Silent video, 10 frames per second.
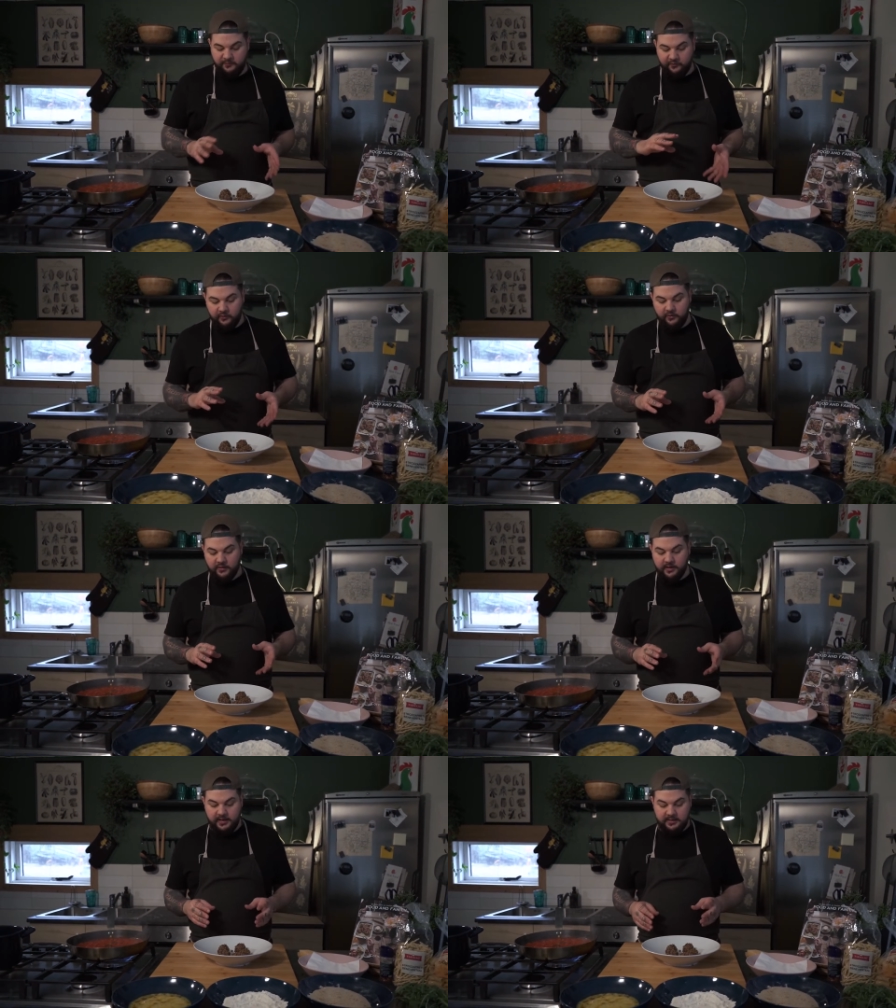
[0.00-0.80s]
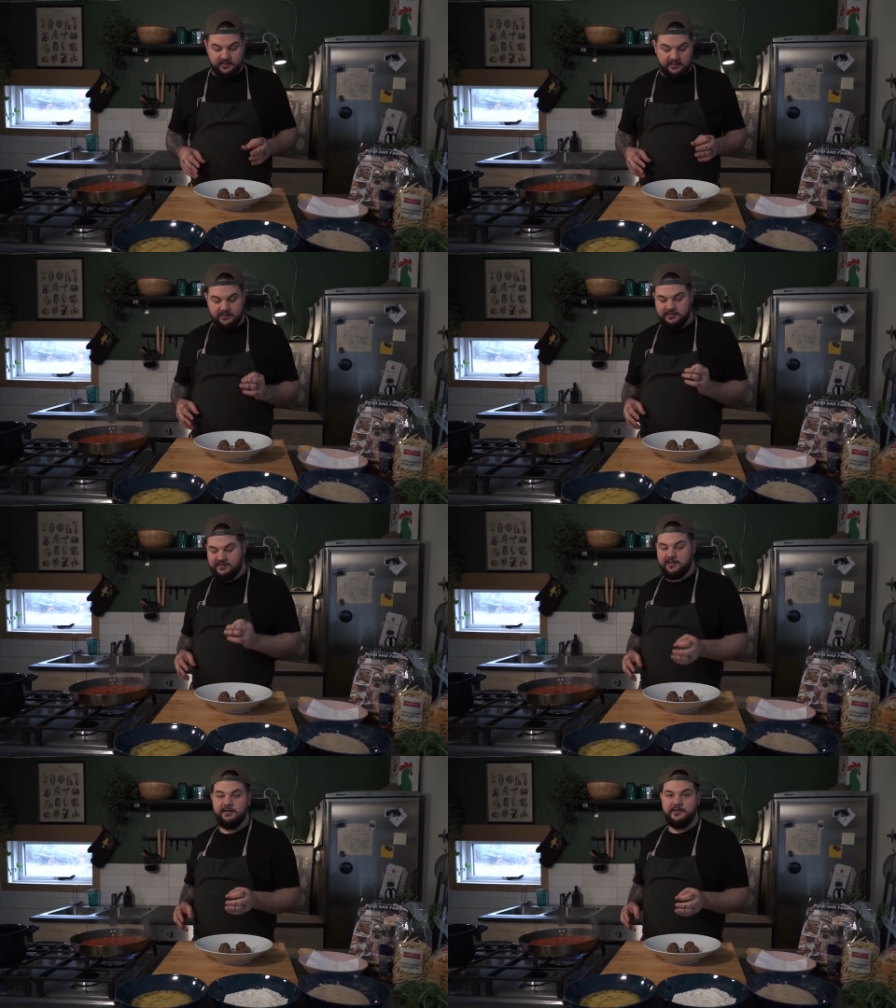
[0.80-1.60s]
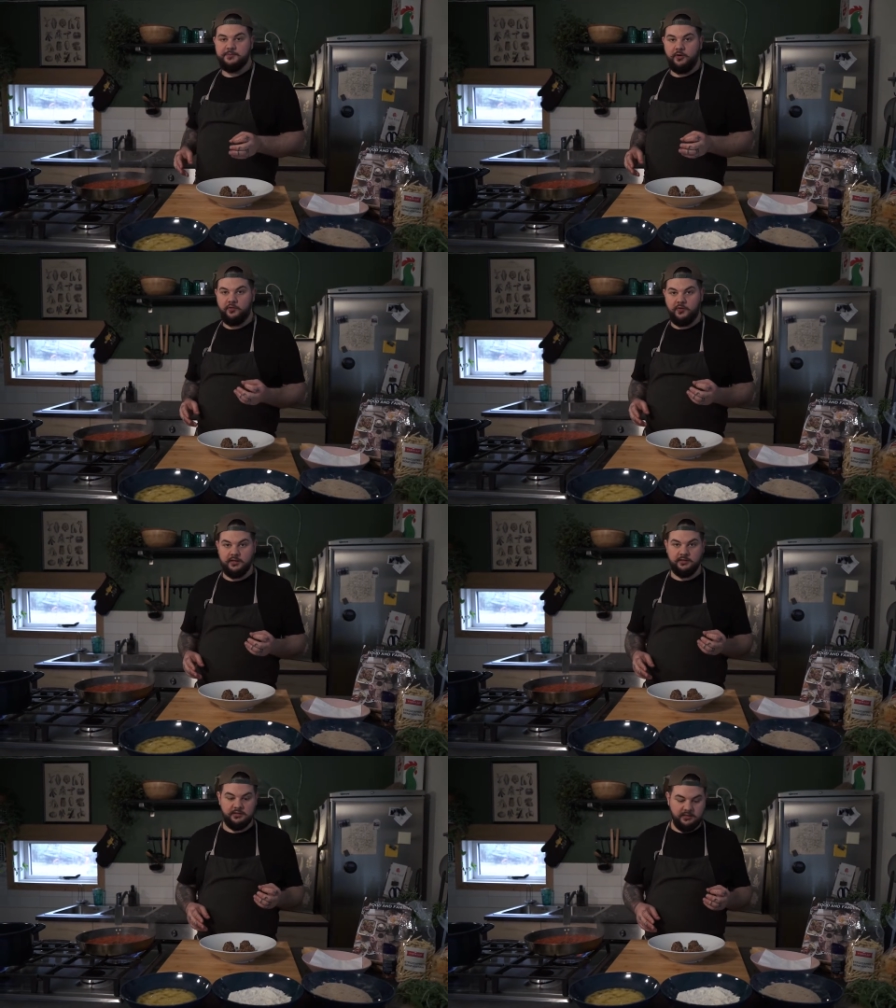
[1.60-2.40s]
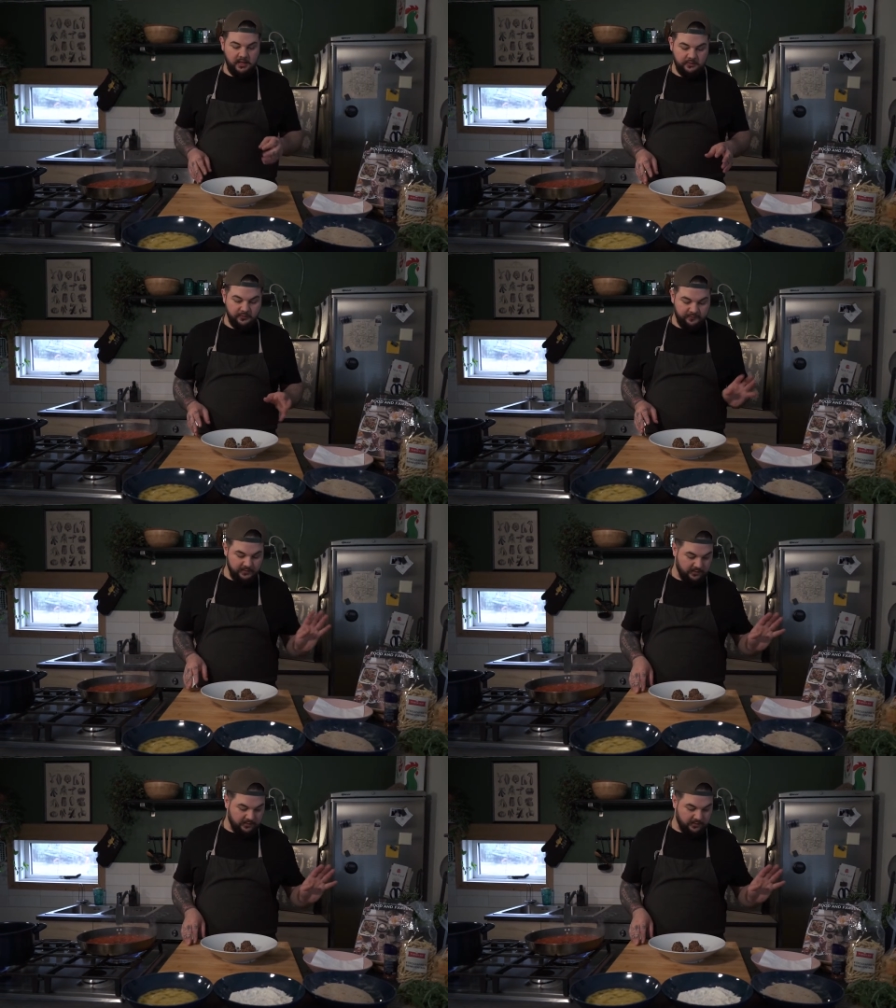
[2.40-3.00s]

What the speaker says: 4 and a slightly smaller one out of